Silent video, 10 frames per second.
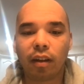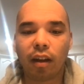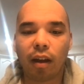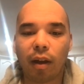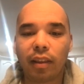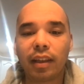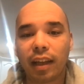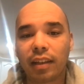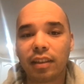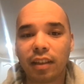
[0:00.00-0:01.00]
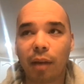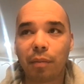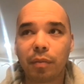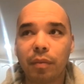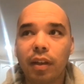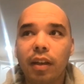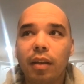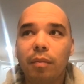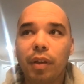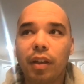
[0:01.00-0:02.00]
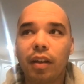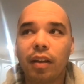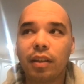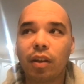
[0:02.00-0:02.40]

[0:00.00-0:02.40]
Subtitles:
I think he actually stops him because